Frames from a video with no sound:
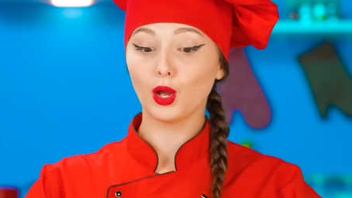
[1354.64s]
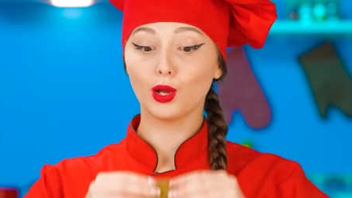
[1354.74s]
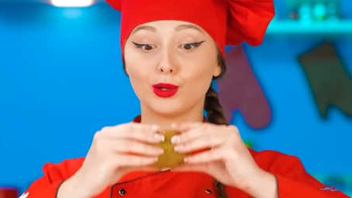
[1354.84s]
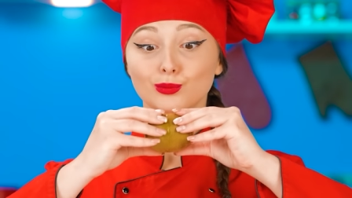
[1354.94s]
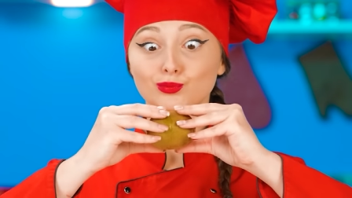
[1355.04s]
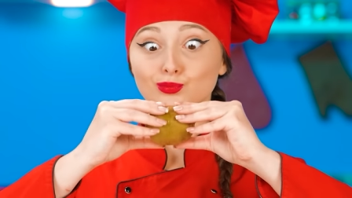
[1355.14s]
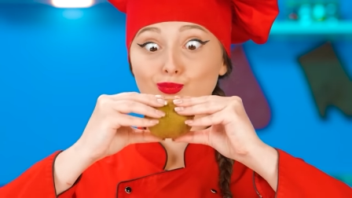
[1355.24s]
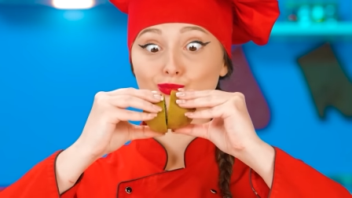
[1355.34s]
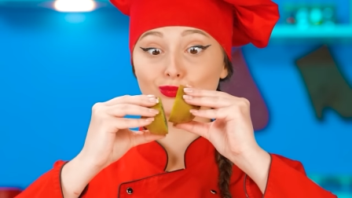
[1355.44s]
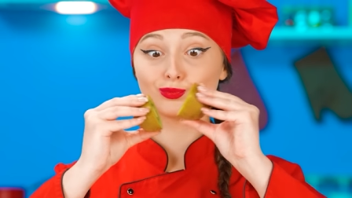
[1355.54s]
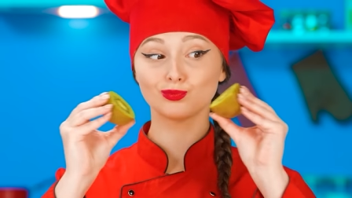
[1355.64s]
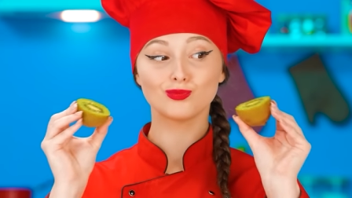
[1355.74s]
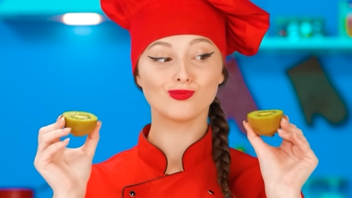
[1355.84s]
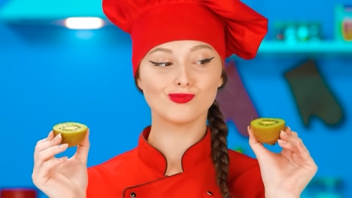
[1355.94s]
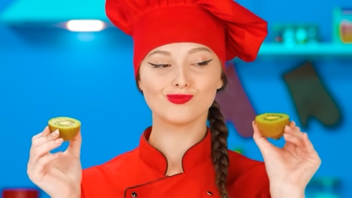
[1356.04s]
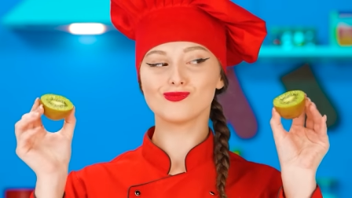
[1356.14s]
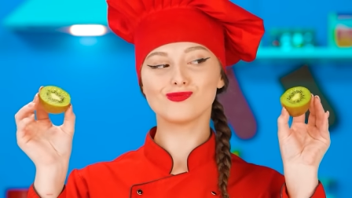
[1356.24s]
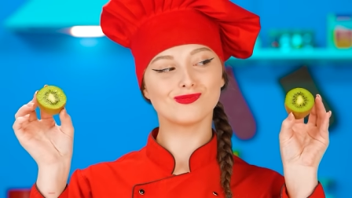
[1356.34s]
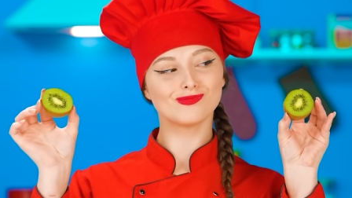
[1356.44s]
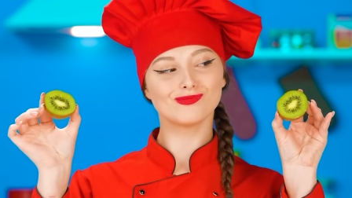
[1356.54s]
juice from the Amazon
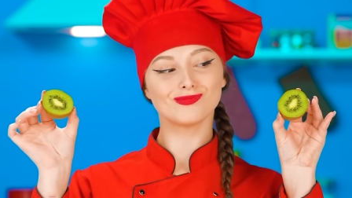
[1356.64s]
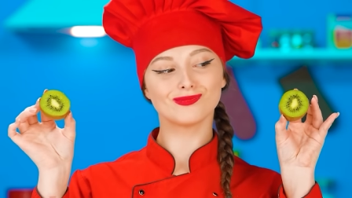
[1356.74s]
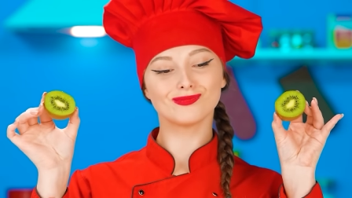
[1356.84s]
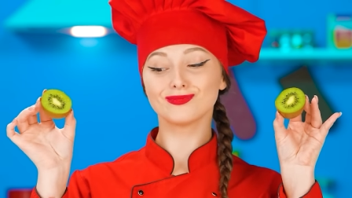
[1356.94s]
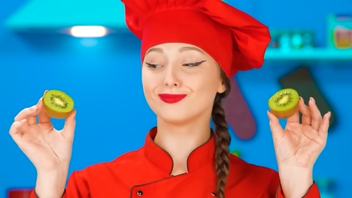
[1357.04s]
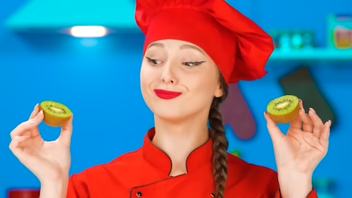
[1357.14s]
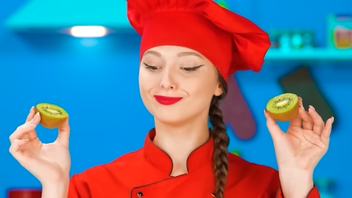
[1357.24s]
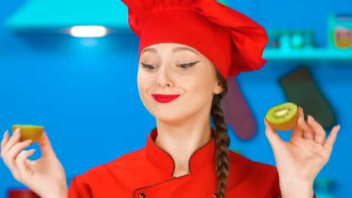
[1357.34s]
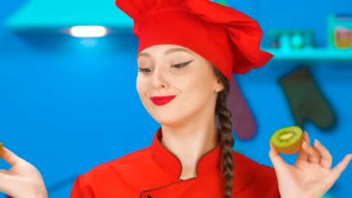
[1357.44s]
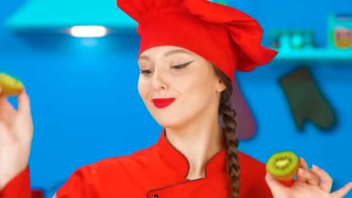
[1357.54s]
forest. Let's pour